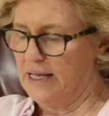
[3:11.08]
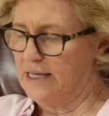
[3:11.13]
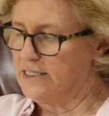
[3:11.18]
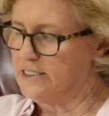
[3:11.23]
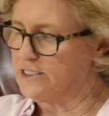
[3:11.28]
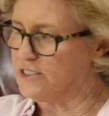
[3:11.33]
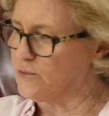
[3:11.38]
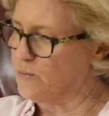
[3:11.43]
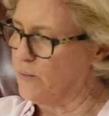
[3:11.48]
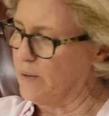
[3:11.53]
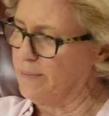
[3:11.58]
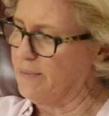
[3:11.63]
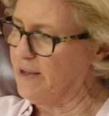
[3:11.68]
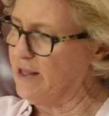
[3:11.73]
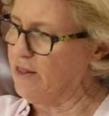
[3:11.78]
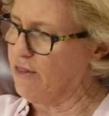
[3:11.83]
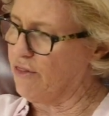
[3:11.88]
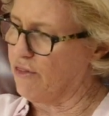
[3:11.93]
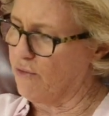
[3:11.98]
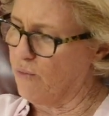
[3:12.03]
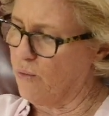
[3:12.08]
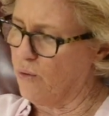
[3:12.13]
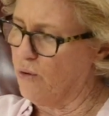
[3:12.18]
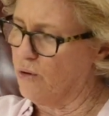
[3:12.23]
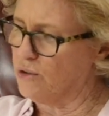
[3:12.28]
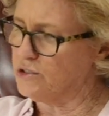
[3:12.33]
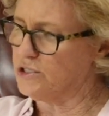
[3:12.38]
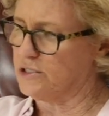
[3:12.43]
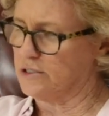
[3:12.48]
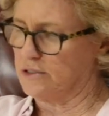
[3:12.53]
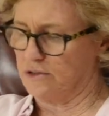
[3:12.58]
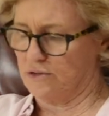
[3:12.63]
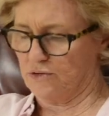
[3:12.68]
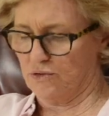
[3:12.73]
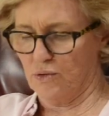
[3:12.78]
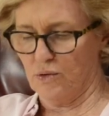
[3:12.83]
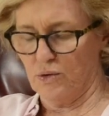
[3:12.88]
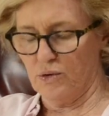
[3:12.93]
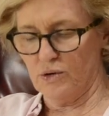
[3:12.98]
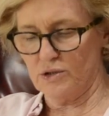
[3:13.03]
Swimmy thought and
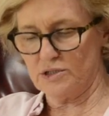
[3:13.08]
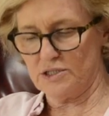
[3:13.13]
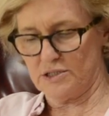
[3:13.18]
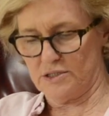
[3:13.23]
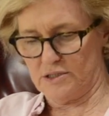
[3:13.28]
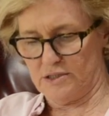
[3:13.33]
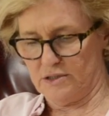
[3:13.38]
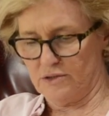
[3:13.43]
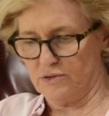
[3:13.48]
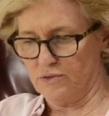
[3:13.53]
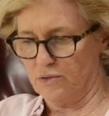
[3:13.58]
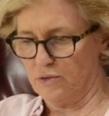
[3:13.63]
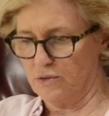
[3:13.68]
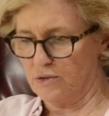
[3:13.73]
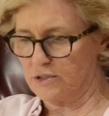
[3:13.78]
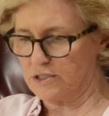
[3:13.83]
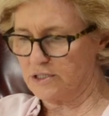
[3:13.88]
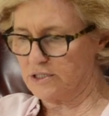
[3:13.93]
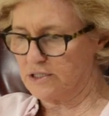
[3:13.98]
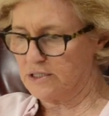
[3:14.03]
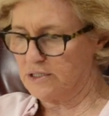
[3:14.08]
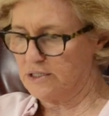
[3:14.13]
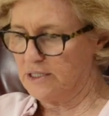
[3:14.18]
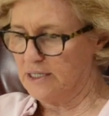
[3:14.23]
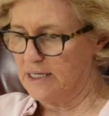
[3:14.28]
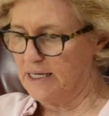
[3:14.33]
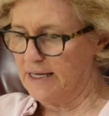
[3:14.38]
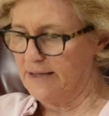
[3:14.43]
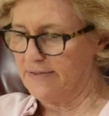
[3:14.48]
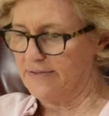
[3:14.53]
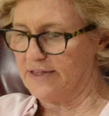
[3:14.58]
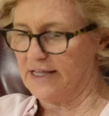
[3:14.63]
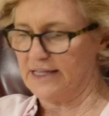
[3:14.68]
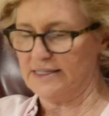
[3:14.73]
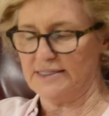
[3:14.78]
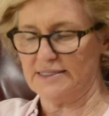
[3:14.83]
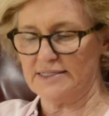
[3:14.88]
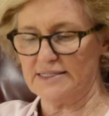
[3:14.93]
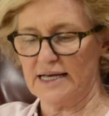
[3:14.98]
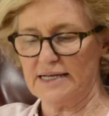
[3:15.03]
thought and thought. Then
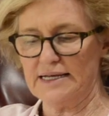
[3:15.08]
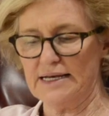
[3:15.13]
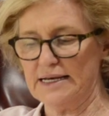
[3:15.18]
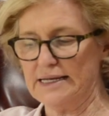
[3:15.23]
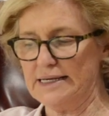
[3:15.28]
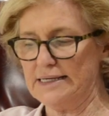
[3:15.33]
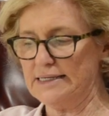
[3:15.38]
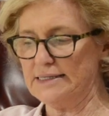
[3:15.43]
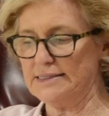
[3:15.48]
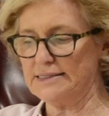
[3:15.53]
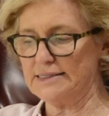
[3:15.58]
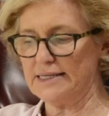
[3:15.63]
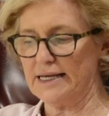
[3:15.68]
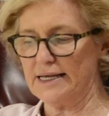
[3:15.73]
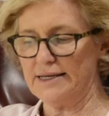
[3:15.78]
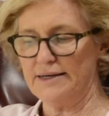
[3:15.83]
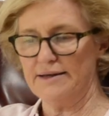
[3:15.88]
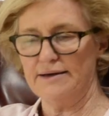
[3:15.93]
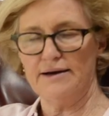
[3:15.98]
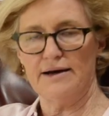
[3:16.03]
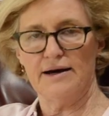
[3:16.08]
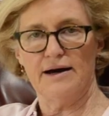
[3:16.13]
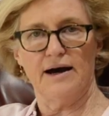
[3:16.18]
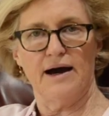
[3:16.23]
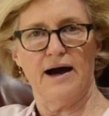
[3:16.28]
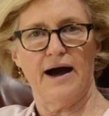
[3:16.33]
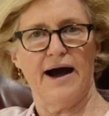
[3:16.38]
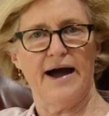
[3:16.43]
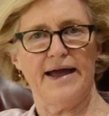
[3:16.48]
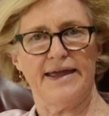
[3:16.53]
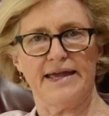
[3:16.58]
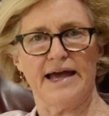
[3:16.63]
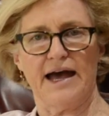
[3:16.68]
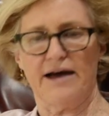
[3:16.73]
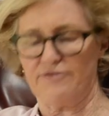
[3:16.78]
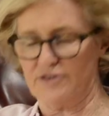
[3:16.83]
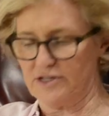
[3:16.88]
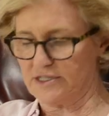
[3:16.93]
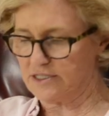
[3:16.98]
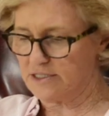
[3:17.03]
suddenly he said, I
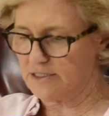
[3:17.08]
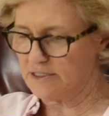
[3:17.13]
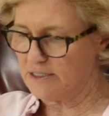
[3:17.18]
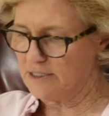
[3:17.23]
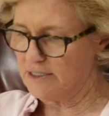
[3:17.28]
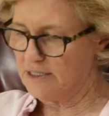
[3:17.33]
have it.